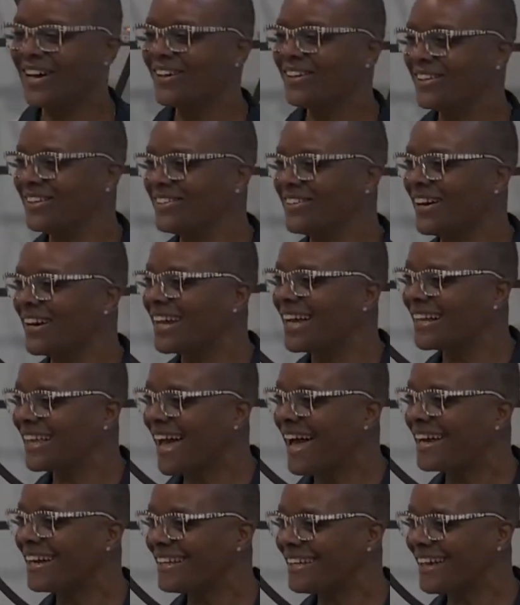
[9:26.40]
You know that
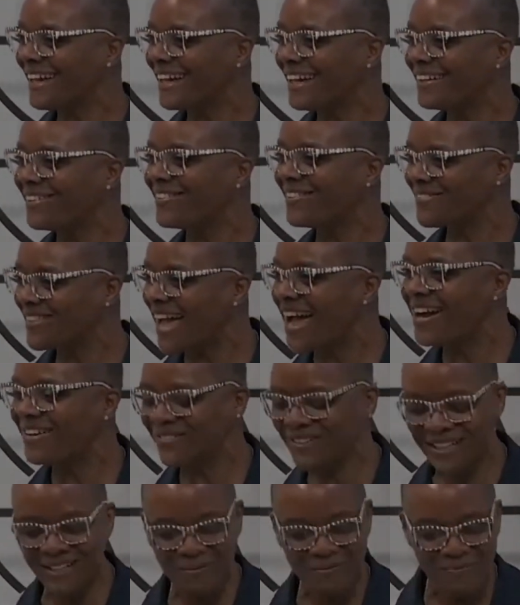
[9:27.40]
kind of yell? That
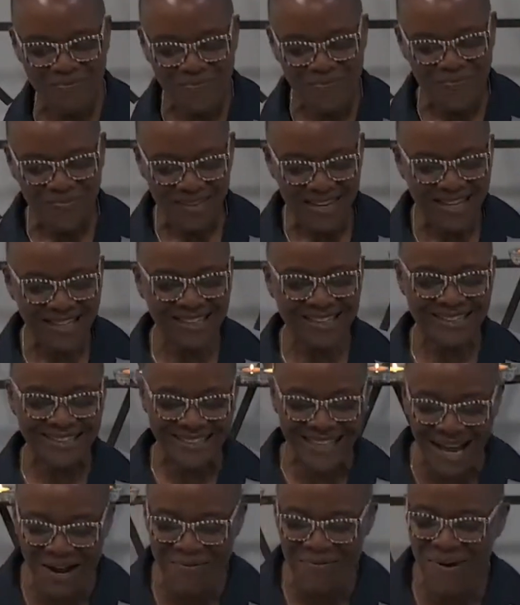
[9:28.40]
one,
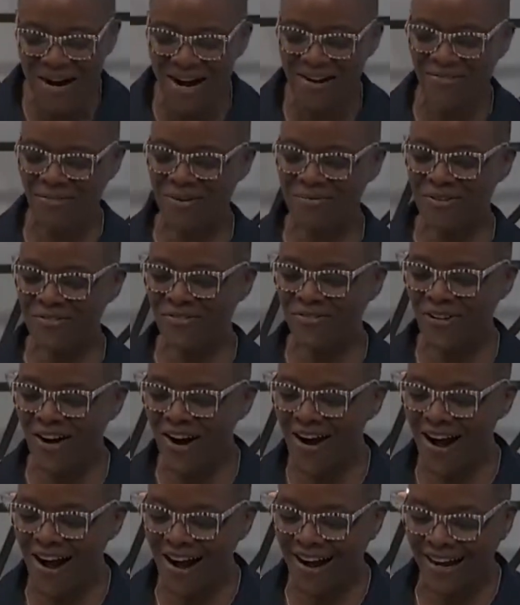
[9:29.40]
somewhere from
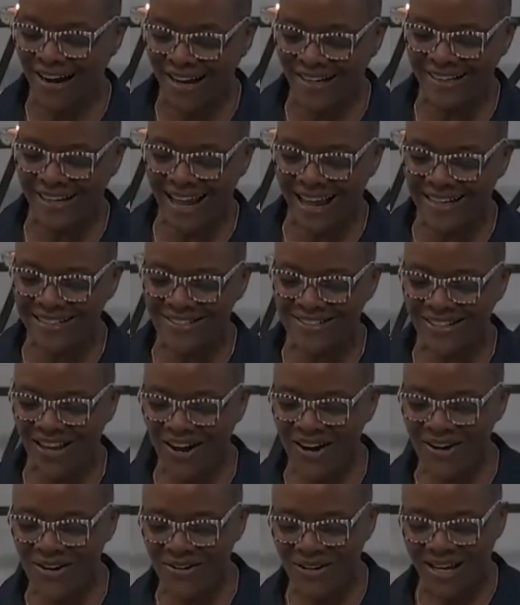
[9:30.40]
afar. And
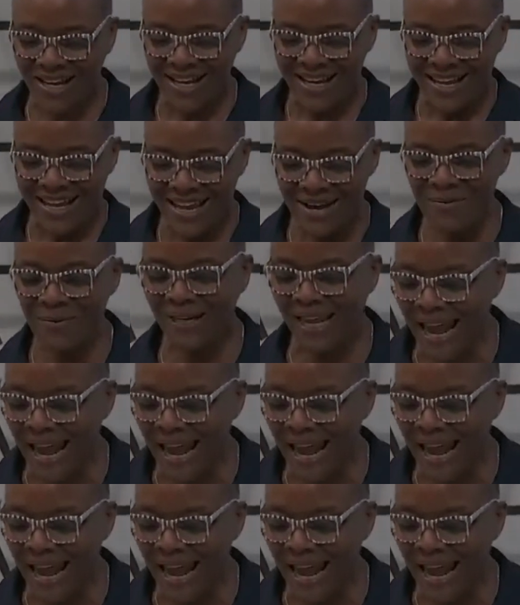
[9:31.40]
so it would